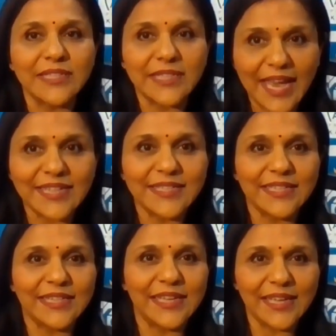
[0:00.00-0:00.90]
and
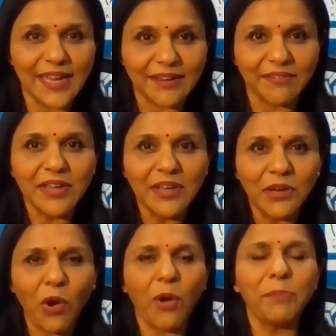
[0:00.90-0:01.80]
scarcity and
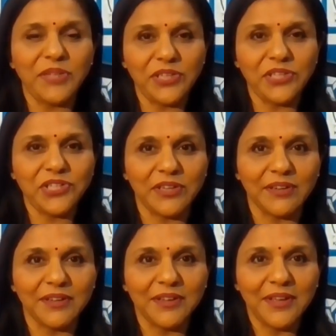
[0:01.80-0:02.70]
competition.
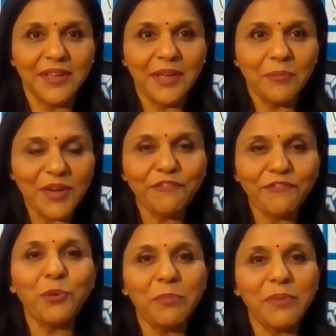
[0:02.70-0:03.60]
But
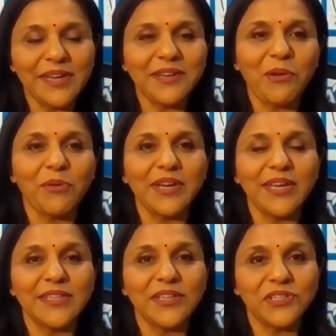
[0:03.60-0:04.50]
if you build an
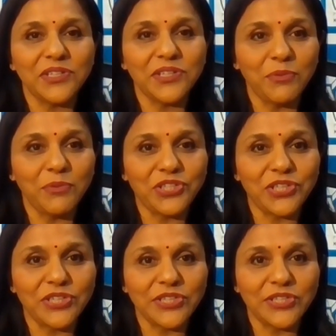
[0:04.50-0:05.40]
organization
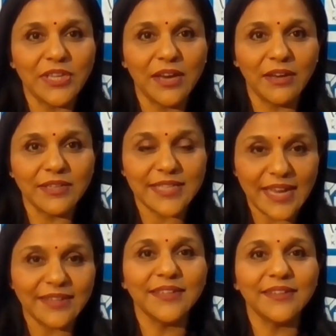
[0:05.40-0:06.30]
which is
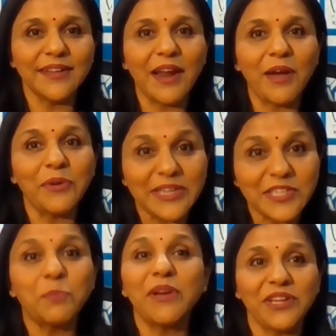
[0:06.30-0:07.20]
centered around
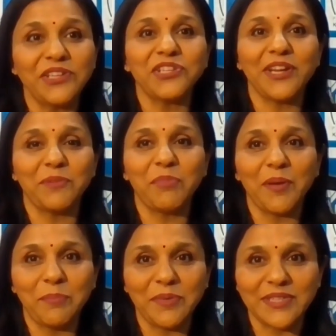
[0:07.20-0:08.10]
inspiration and
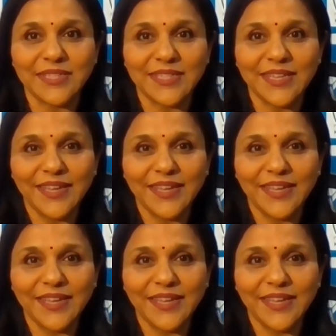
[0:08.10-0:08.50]
purpose,